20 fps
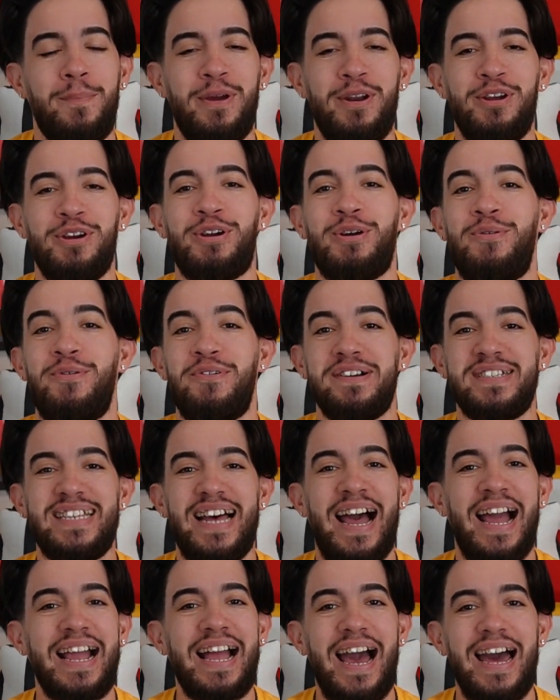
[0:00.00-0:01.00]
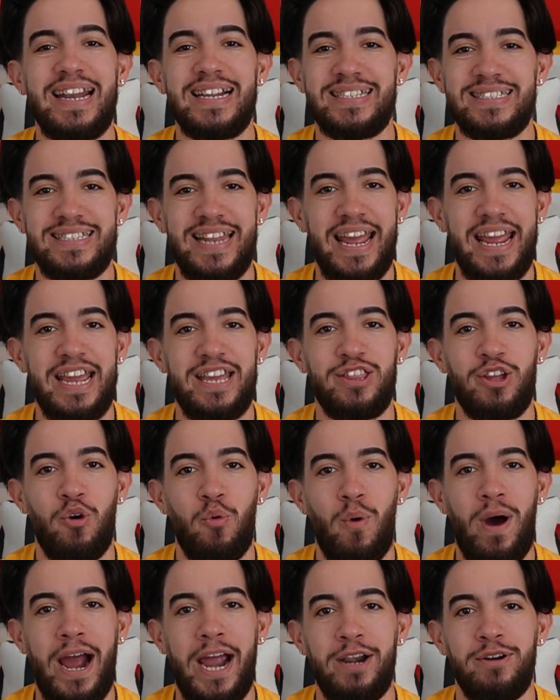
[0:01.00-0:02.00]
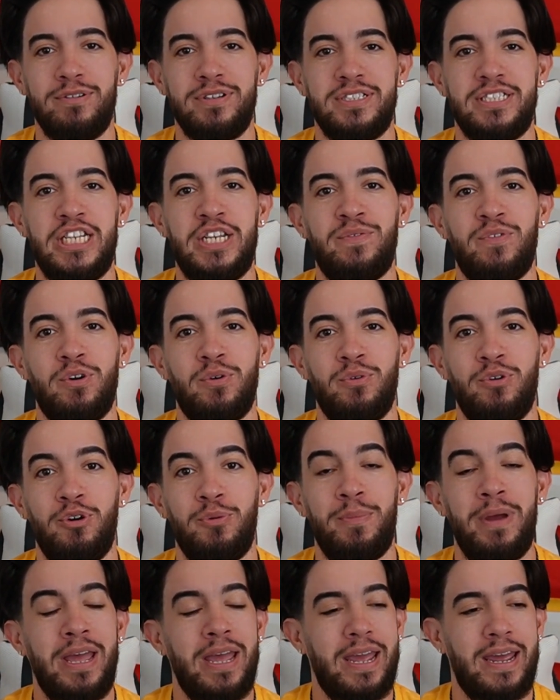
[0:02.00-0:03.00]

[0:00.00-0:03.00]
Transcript: and of course I gotta stay in the wide receiver room,